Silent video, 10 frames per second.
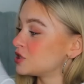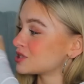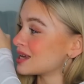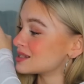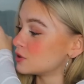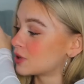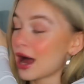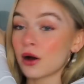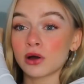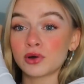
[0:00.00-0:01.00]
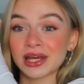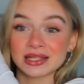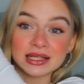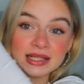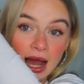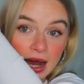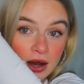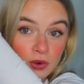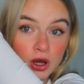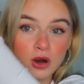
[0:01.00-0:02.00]
It just has a little cowgirl on it, it says
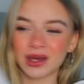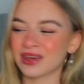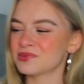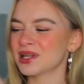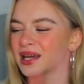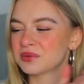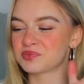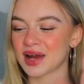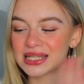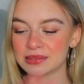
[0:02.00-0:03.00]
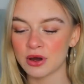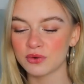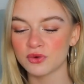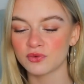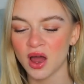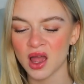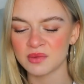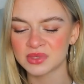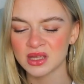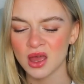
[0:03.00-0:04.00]
cowgirl. It gives me like Brandy Melville
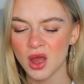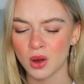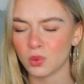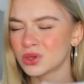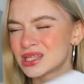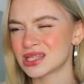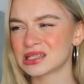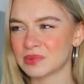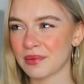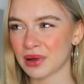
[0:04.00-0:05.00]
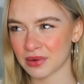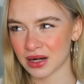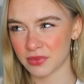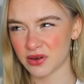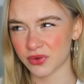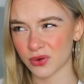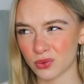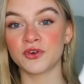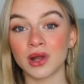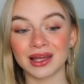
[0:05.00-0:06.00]
vibes was this inspired by Brandy Melville? I
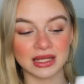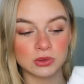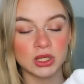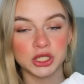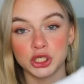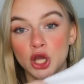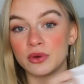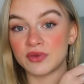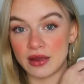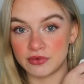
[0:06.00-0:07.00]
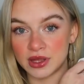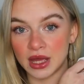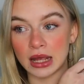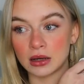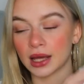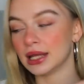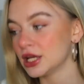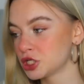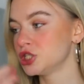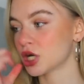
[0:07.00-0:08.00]
feel like this would literally go with everything. Like it
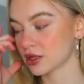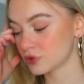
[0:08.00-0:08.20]
literally does.